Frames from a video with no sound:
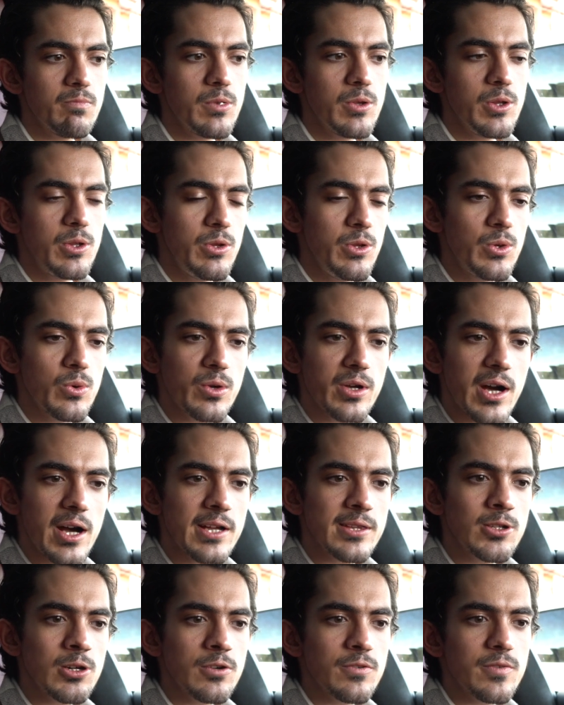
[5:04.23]
you
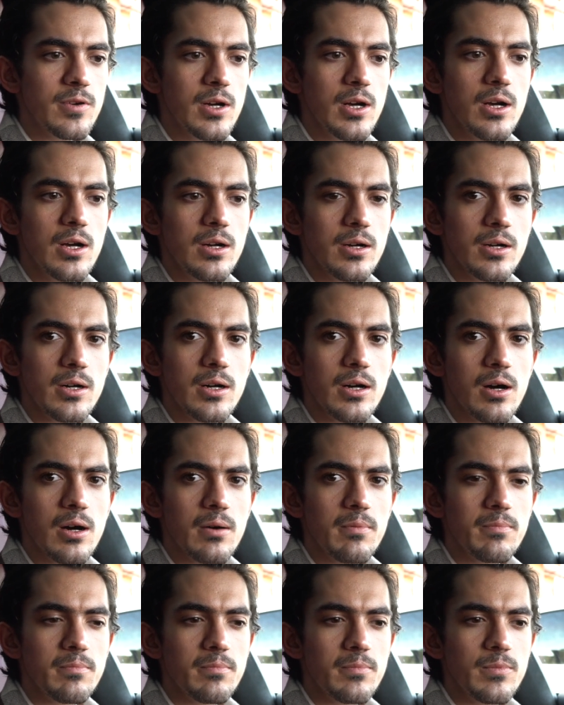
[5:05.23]
kind of
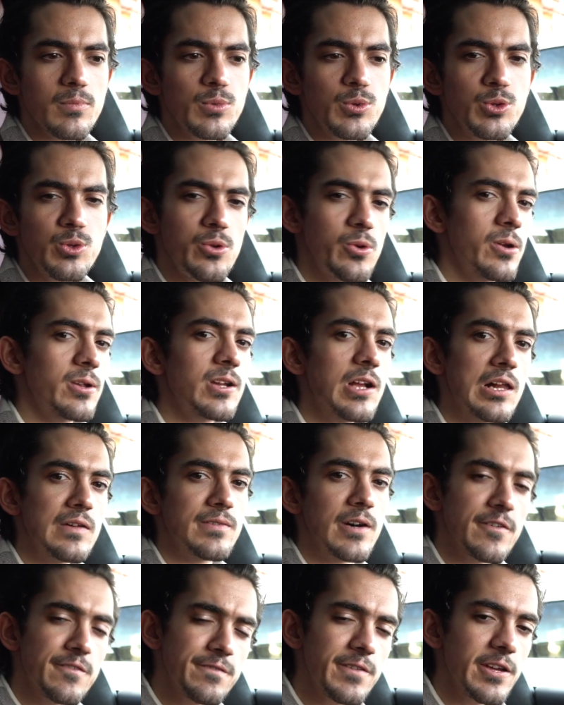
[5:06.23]
do
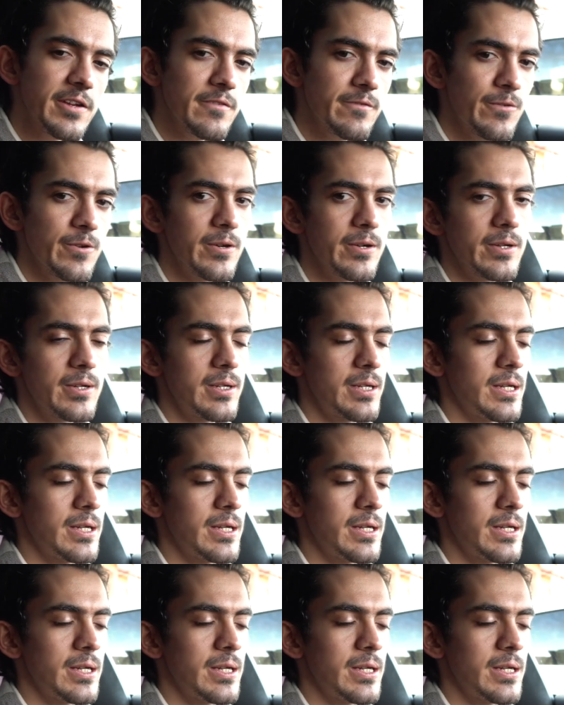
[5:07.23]
yourself a favor.